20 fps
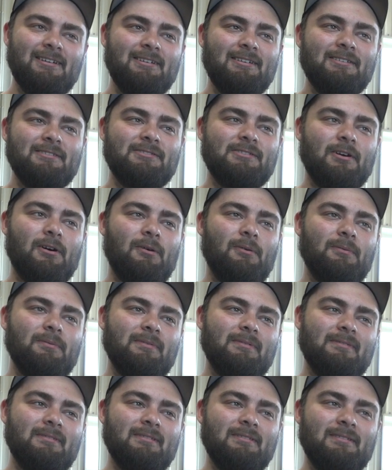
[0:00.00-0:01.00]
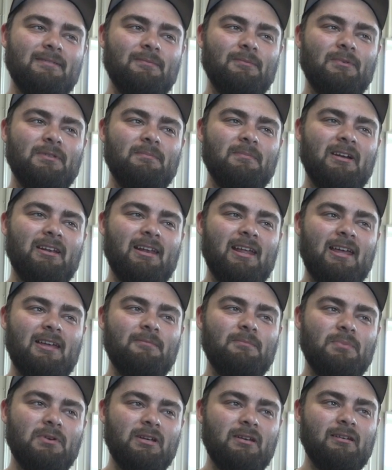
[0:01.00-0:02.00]
Makes sense. With my
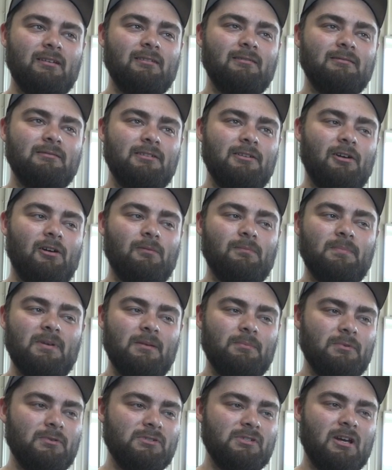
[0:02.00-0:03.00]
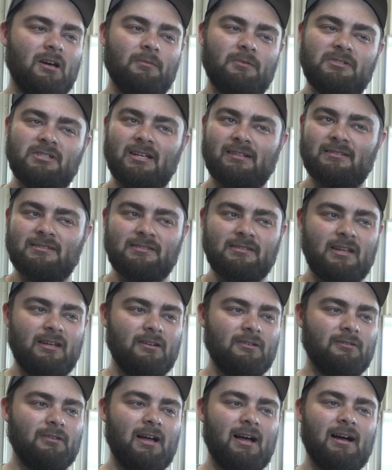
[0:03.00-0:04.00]
name being, you know, people used to call me Jake the
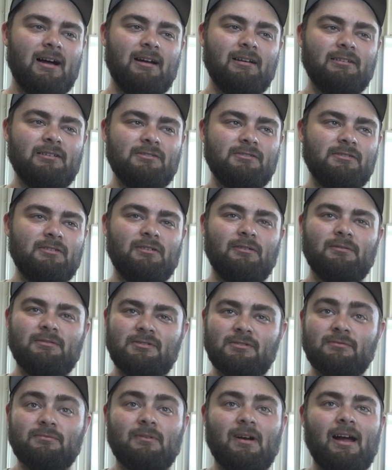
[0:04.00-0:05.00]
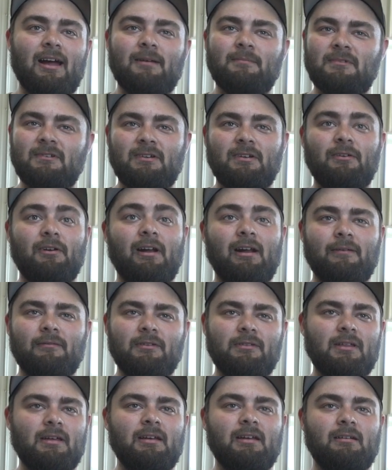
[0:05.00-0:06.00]
Snake a lot because you know it just rhymed and you know
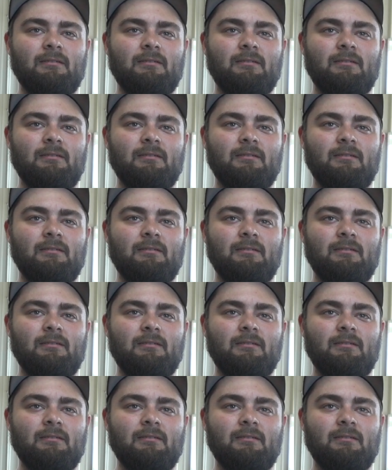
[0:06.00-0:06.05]
everything.